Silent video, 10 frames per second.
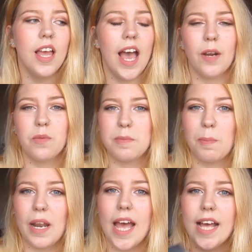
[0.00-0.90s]
and it wasn't
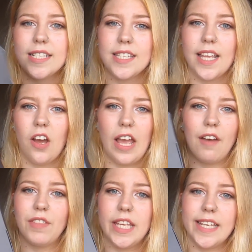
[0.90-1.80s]
planned, then I
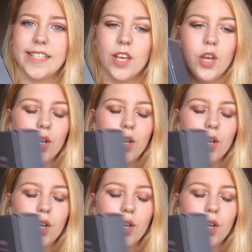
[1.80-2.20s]
have these